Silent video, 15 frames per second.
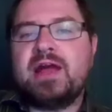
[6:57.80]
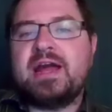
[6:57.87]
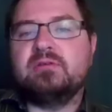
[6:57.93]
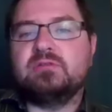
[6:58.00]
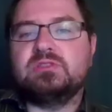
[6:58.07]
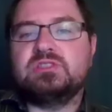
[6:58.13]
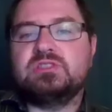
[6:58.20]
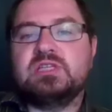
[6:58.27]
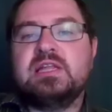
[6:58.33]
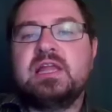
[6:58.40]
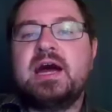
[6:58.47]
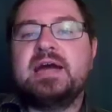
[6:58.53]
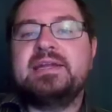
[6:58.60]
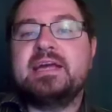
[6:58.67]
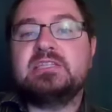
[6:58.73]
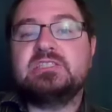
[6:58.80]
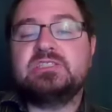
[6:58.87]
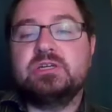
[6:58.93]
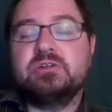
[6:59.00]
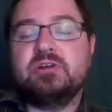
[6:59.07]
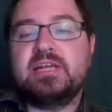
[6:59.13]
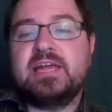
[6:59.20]
around to lie next
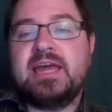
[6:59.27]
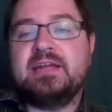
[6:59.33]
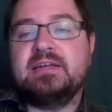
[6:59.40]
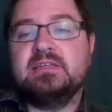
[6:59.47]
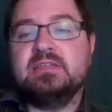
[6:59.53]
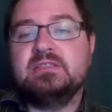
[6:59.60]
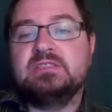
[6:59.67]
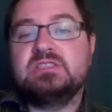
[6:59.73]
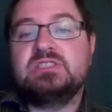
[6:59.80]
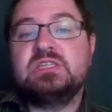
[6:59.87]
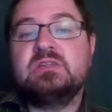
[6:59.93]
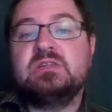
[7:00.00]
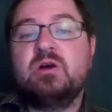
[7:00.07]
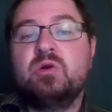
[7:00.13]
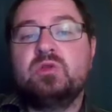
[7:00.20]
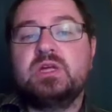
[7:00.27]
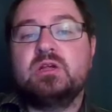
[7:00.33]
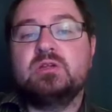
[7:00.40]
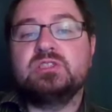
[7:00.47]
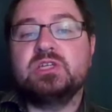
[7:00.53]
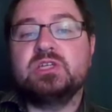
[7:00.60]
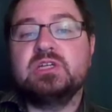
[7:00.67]
to her again, still
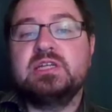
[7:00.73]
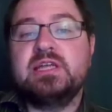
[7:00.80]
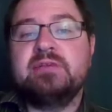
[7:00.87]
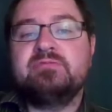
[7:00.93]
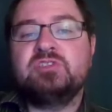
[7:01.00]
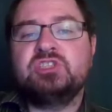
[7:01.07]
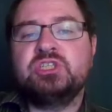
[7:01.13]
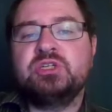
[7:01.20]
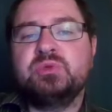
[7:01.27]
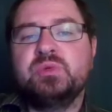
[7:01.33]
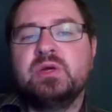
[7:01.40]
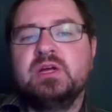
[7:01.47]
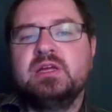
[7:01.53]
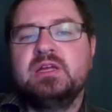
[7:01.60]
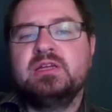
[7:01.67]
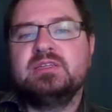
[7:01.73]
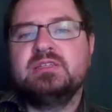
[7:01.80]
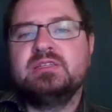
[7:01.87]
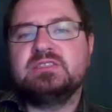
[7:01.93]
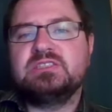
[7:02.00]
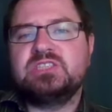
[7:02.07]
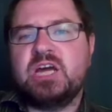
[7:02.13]
holding onto her left shoe.
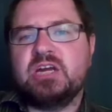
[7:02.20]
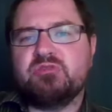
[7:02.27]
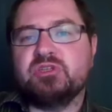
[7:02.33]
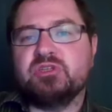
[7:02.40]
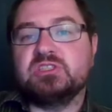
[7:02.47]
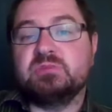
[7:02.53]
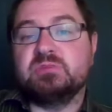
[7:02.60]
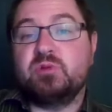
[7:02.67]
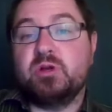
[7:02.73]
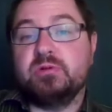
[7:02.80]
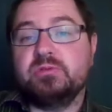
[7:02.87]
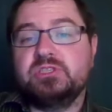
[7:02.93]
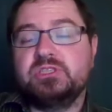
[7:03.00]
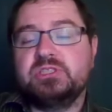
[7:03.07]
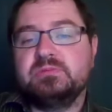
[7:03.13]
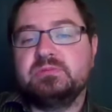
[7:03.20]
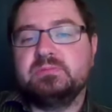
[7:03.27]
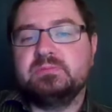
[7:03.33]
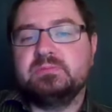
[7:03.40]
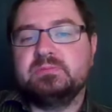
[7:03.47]
Sirens approach.